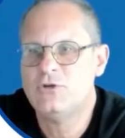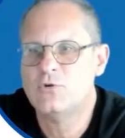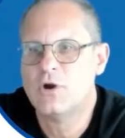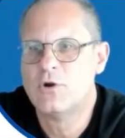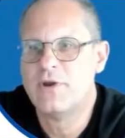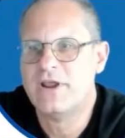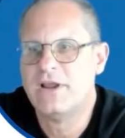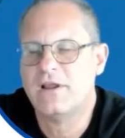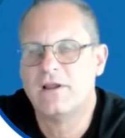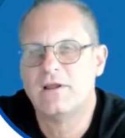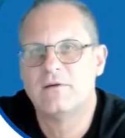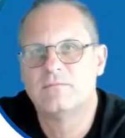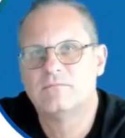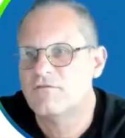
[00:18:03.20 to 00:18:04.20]
URL.
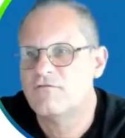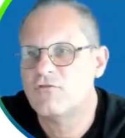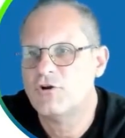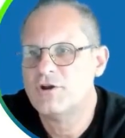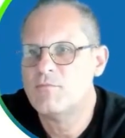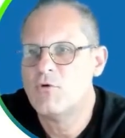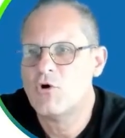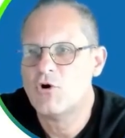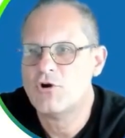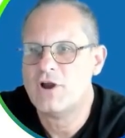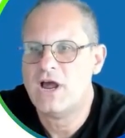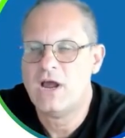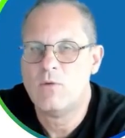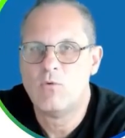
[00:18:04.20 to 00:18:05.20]

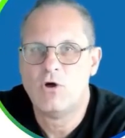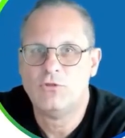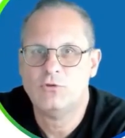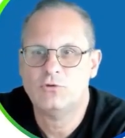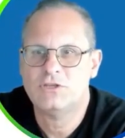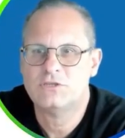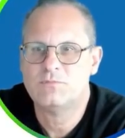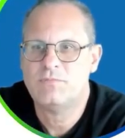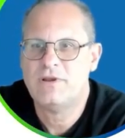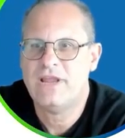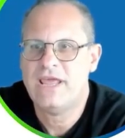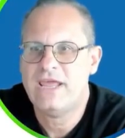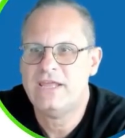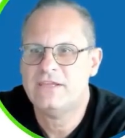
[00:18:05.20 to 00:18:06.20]
Furthermore, I want to
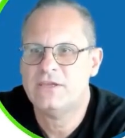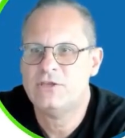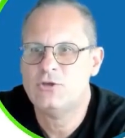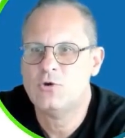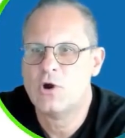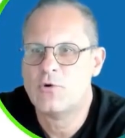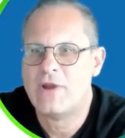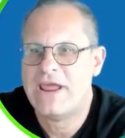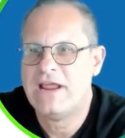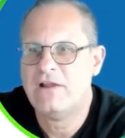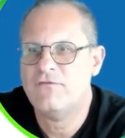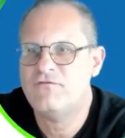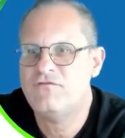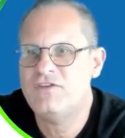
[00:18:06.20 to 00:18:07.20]
display the
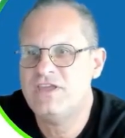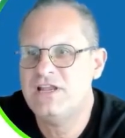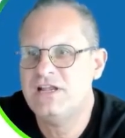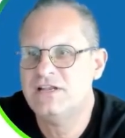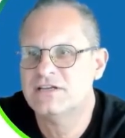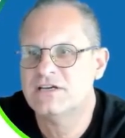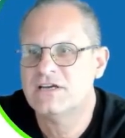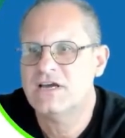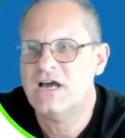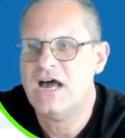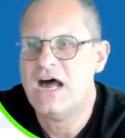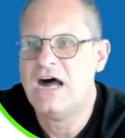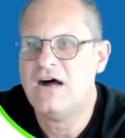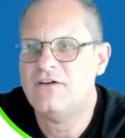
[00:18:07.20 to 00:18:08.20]
URL field
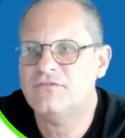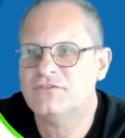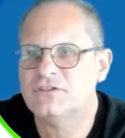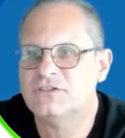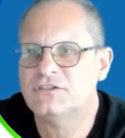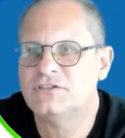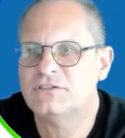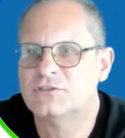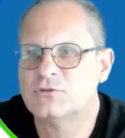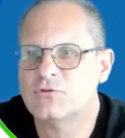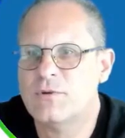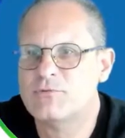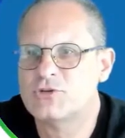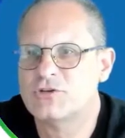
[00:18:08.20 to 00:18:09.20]
after the
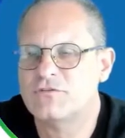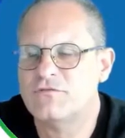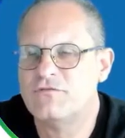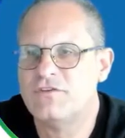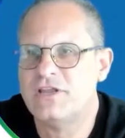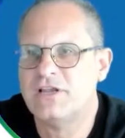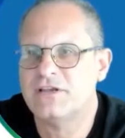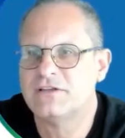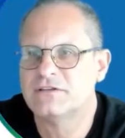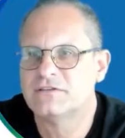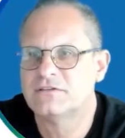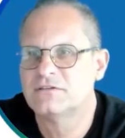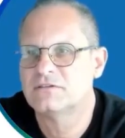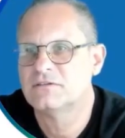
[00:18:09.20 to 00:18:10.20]
description field.
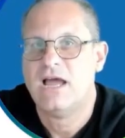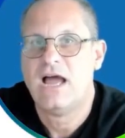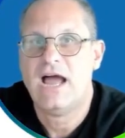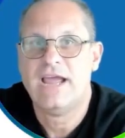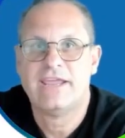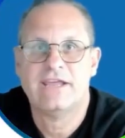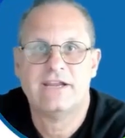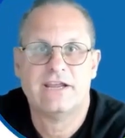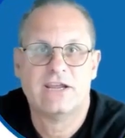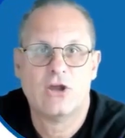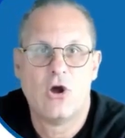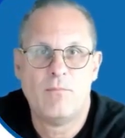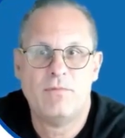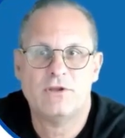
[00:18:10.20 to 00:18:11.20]
I can
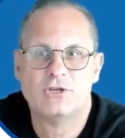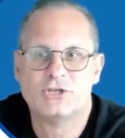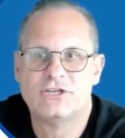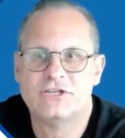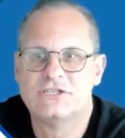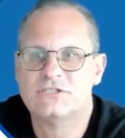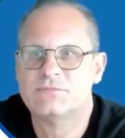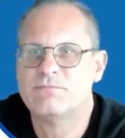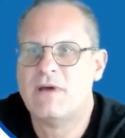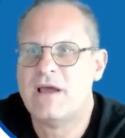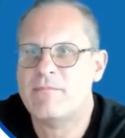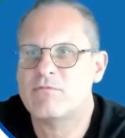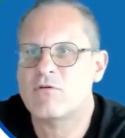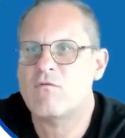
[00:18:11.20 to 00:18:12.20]
accomplish this by
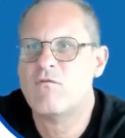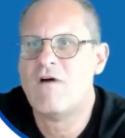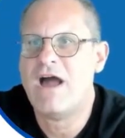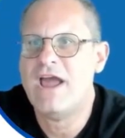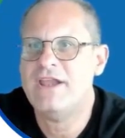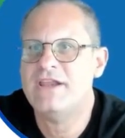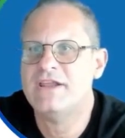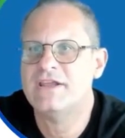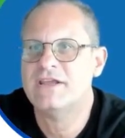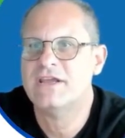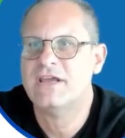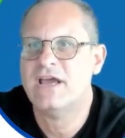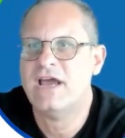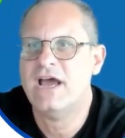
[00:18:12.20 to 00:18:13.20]

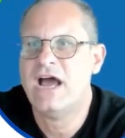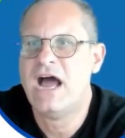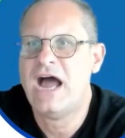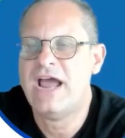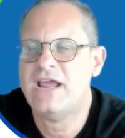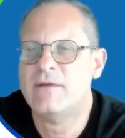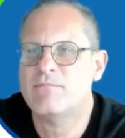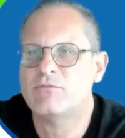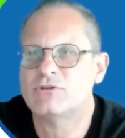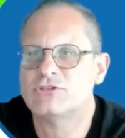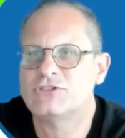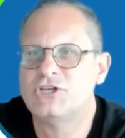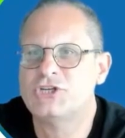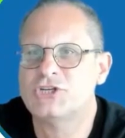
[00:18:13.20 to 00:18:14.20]
providing a higher
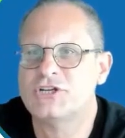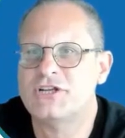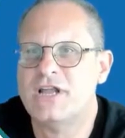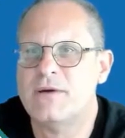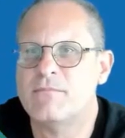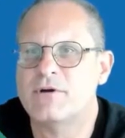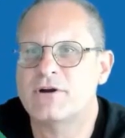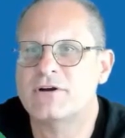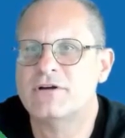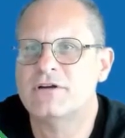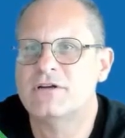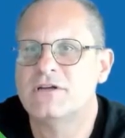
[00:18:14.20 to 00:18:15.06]
position number